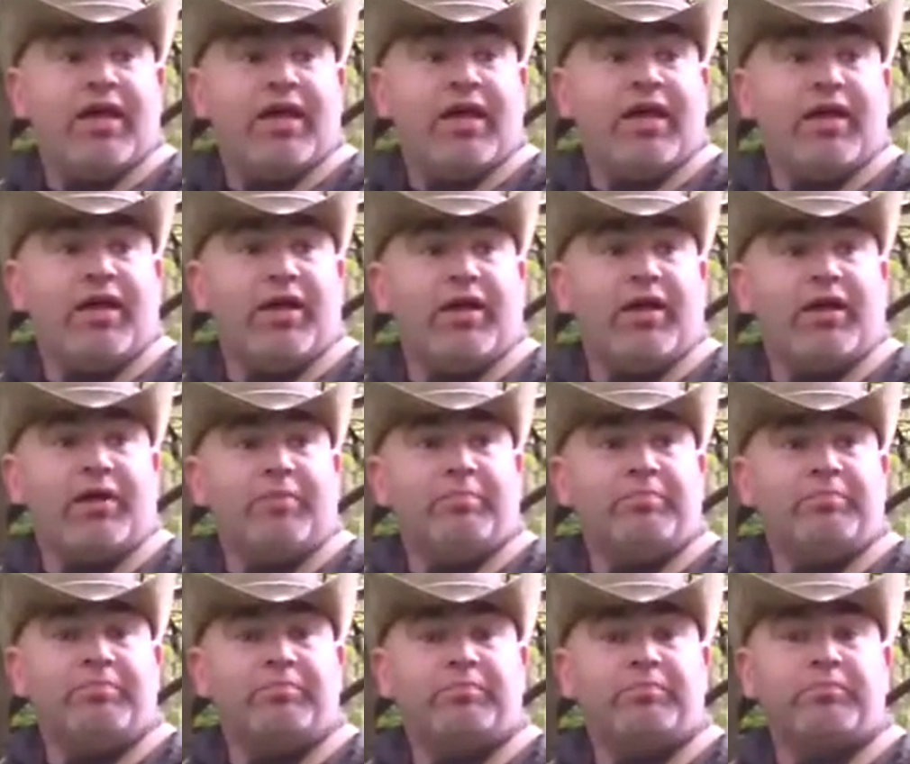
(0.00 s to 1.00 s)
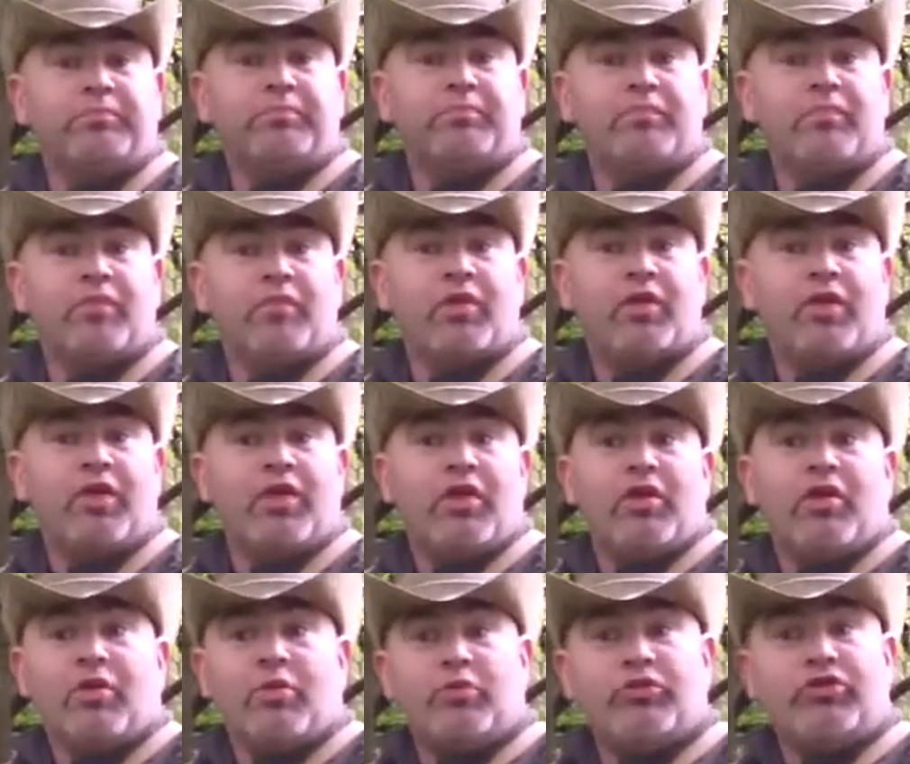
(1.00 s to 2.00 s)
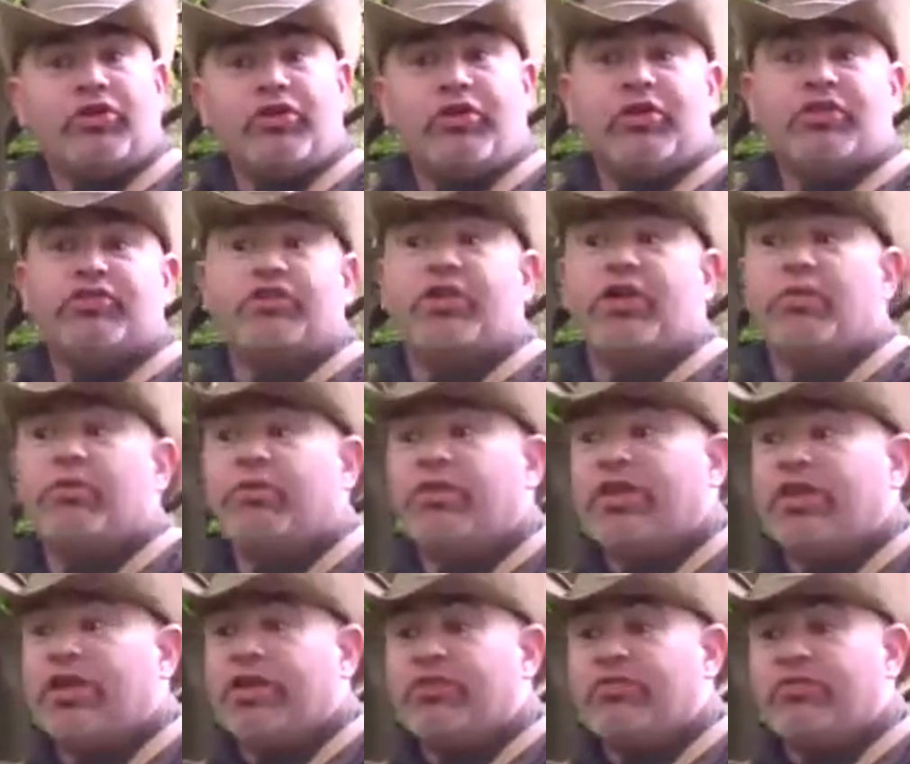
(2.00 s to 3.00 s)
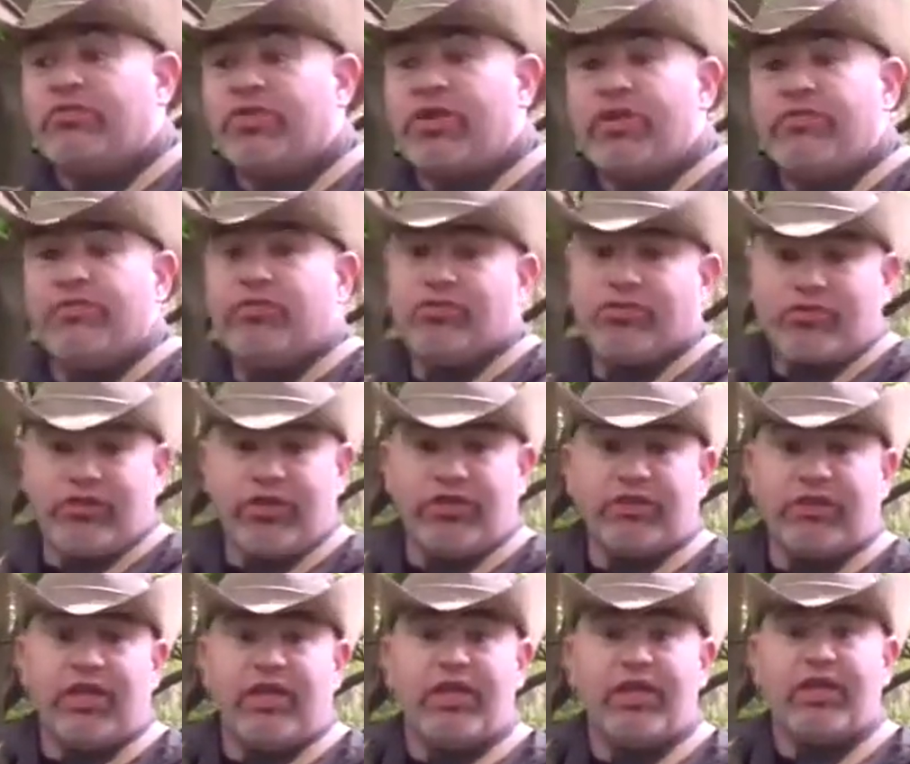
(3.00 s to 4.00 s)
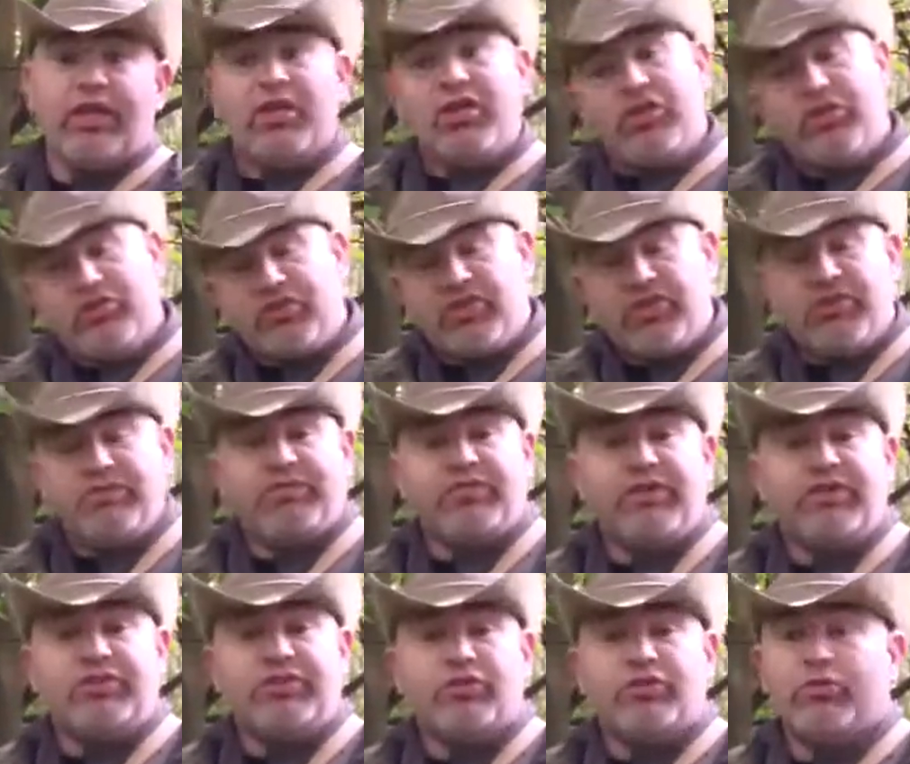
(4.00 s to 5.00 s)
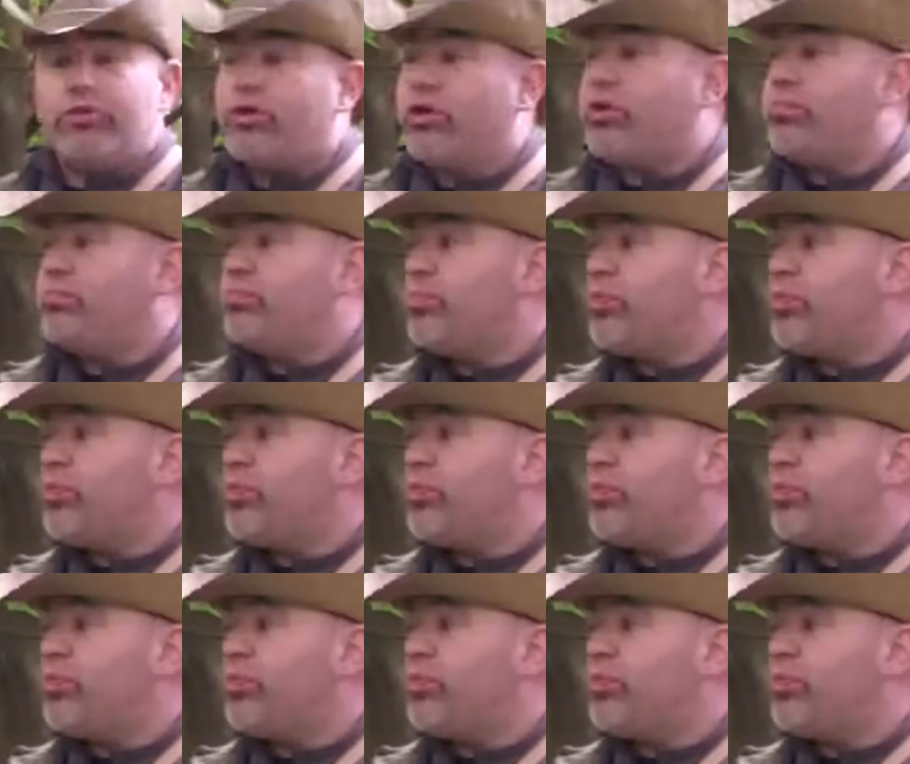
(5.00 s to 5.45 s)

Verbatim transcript: um, was out yesterday with NI Survival, great day, you'll see the vids going up.